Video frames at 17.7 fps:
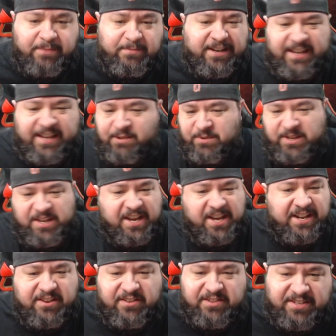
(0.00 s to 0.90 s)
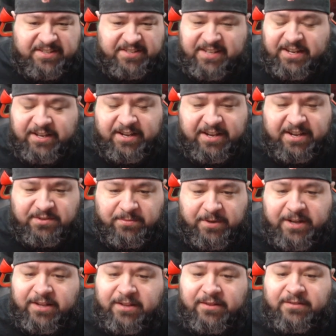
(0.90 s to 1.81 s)
But again, we got it on the second as
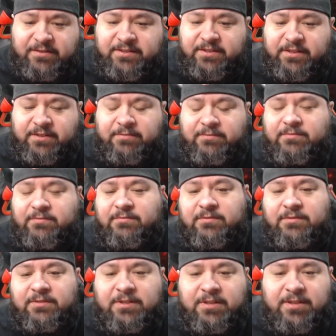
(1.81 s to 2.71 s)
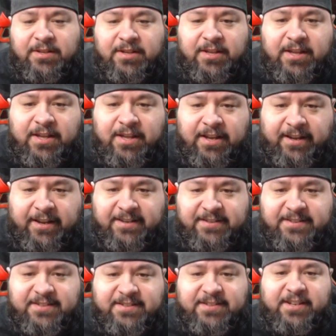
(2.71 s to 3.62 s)
well, so... I
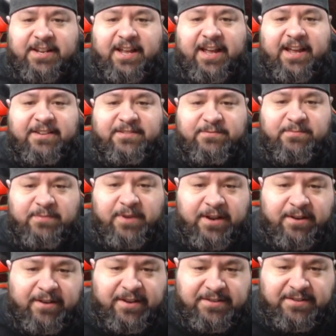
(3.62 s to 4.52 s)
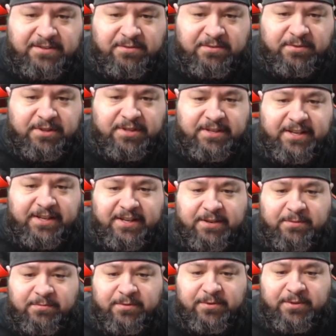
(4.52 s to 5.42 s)
guess it's not as rare as you would think
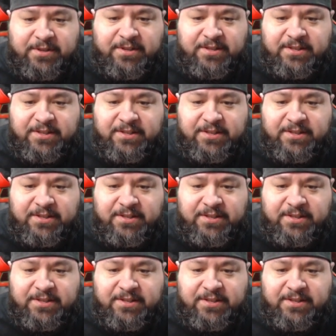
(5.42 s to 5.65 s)
it would.